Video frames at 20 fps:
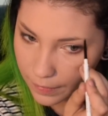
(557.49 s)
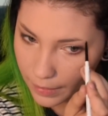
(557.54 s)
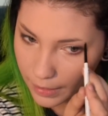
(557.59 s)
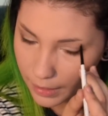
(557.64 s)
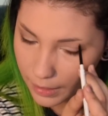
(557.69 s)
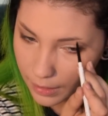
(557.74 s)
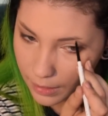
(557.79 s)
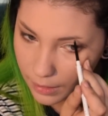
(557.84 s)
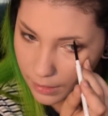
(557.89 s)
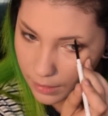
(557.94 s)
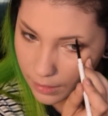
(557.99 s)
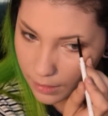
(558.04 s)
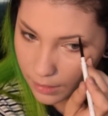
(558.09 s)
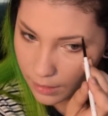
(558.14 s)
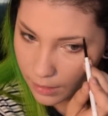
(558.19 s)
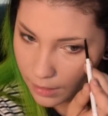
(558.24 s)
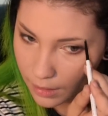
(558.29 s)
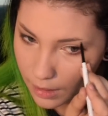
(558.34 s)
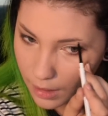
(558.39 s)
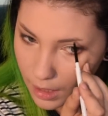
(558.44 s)

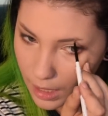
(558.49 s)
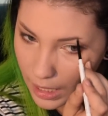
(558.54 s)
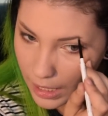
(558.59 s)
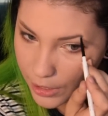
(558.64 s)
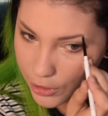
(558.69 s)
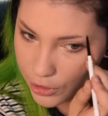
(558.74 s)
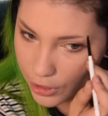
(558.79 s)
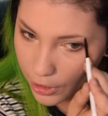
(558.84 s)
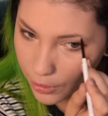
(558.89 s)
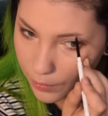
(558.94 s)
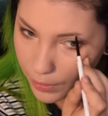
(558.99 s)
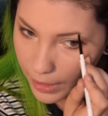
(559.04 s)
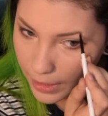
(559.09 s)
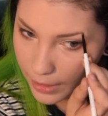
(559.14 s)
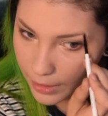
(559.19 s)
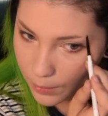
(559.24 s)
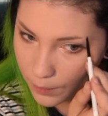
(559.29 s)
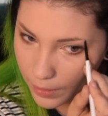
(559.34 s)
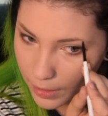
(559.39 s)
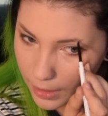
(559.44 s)
eyeshadow
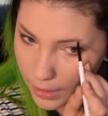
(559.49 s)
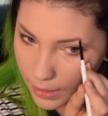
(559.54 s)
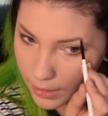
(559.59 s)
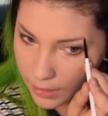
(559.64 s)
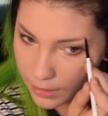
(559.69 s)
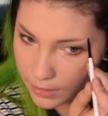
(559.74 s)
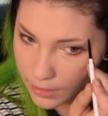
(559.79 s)
anyways.